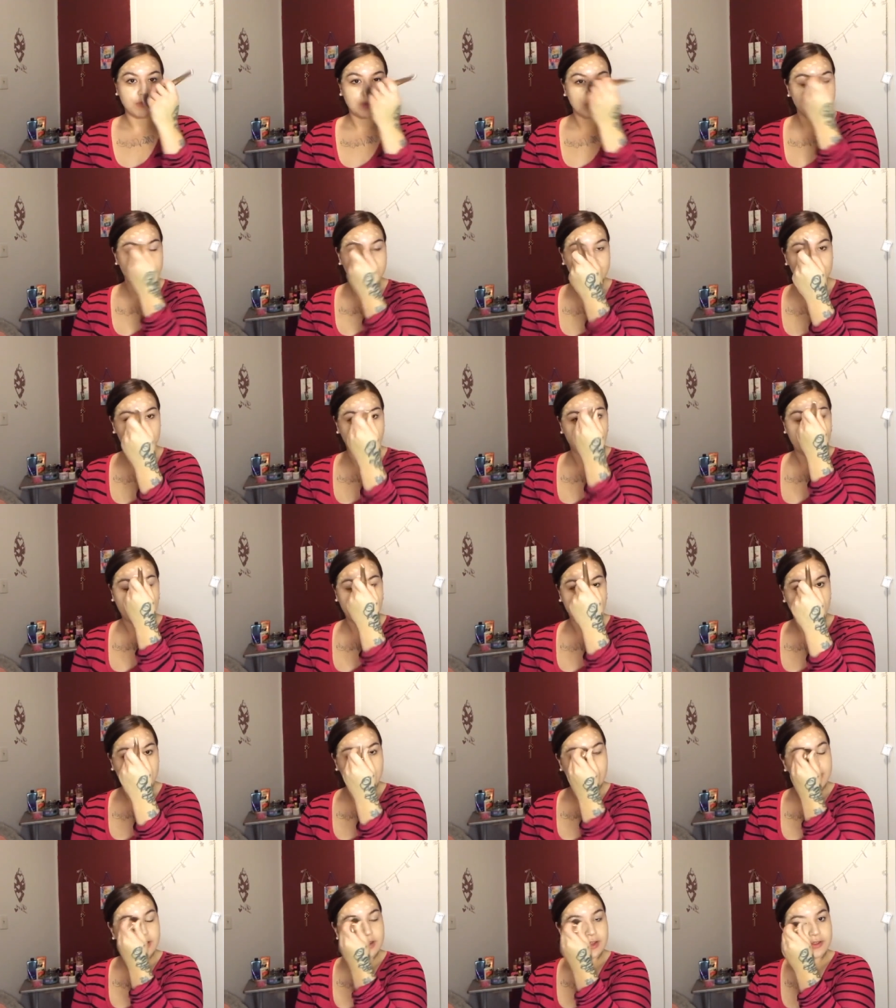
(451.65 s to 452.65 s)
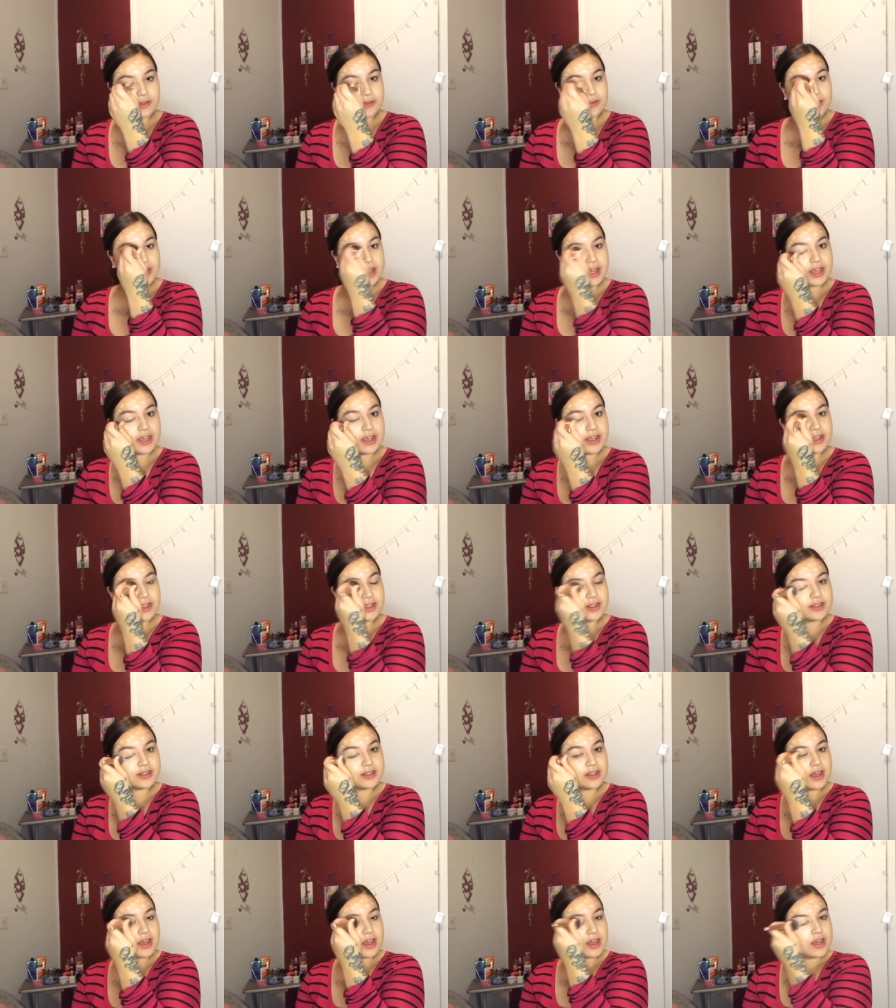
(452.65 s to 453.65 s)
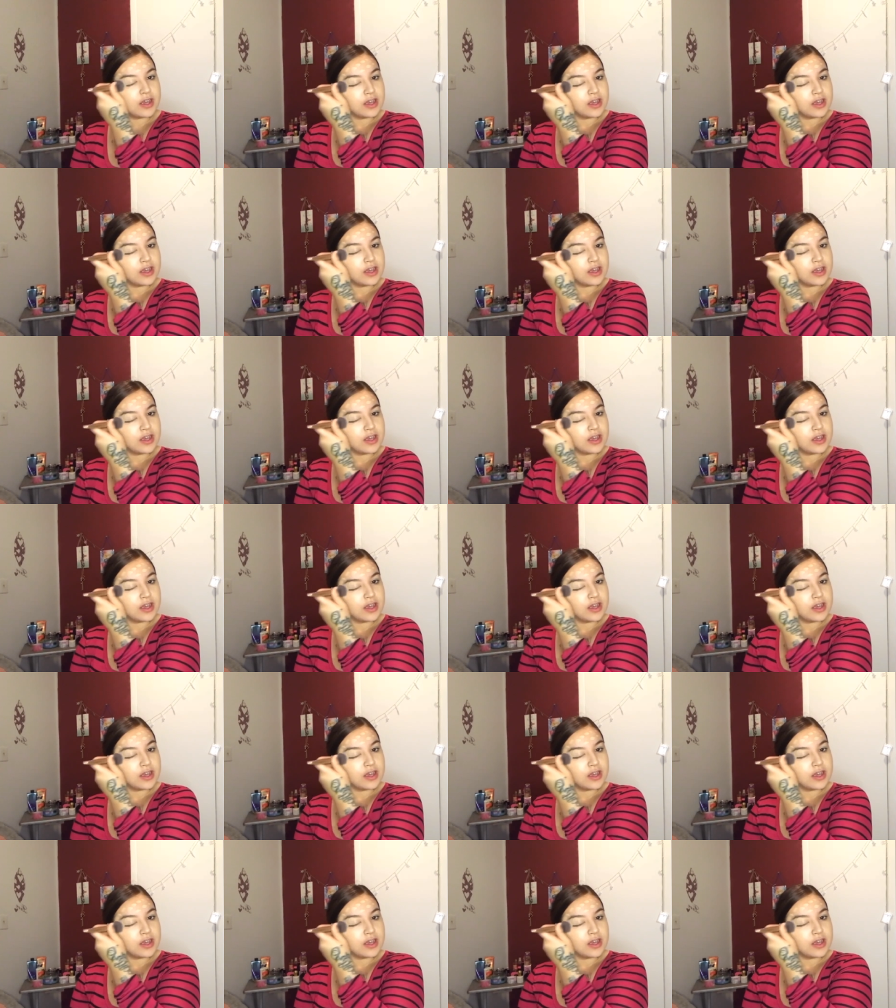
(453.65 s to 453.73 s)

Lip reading: which is why another thing is